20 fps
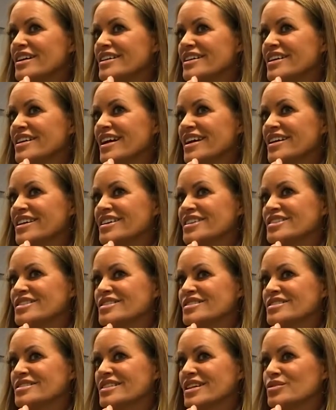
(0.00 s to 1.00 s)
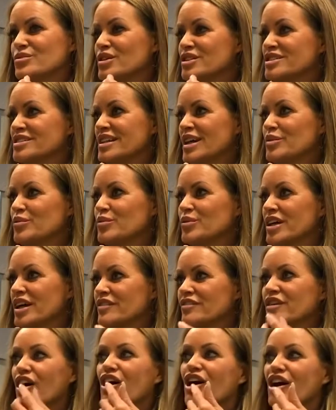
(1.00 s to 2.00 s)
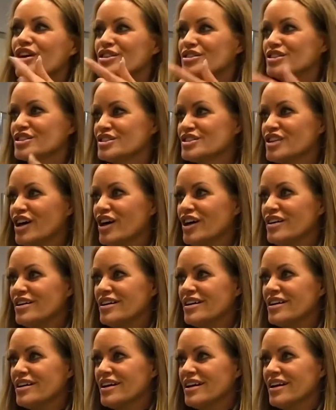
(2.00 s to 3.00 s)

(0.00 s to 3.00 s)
the Netherlands, in Rotterdam, we have the heart on the tongue,